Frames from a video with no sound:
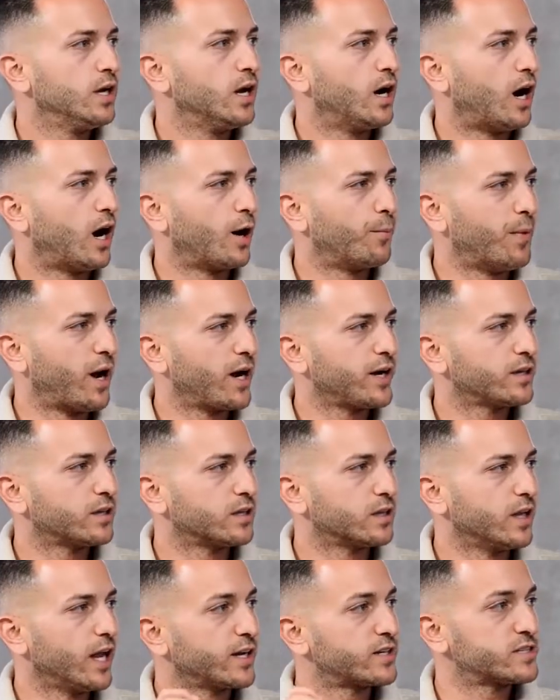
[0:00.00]
our mind
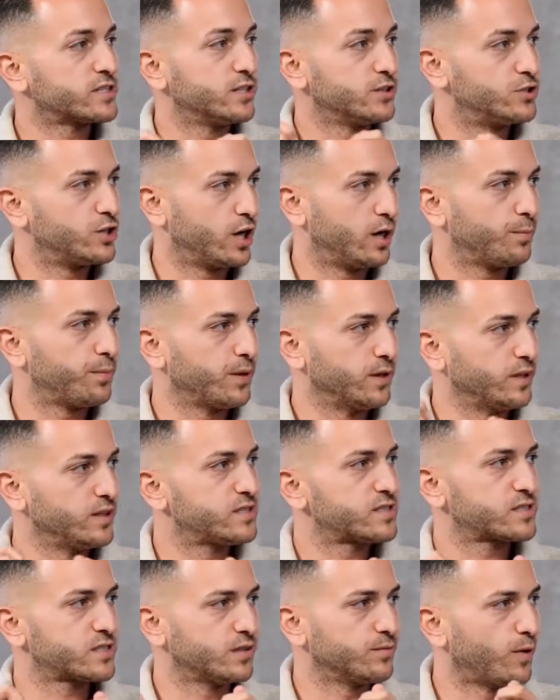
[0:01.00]
likes to jump, at
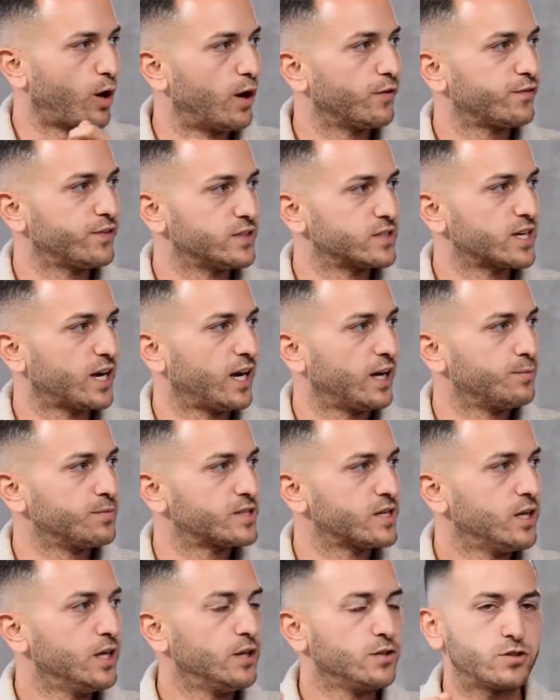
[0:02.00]
least oftentimes,
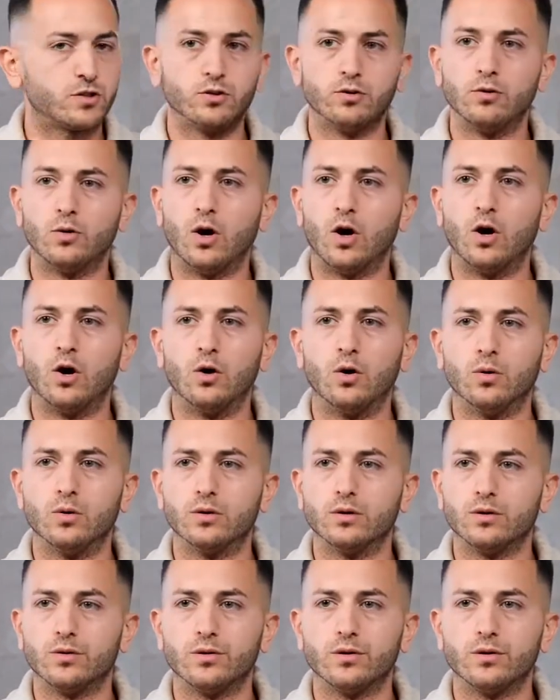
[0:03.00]
to,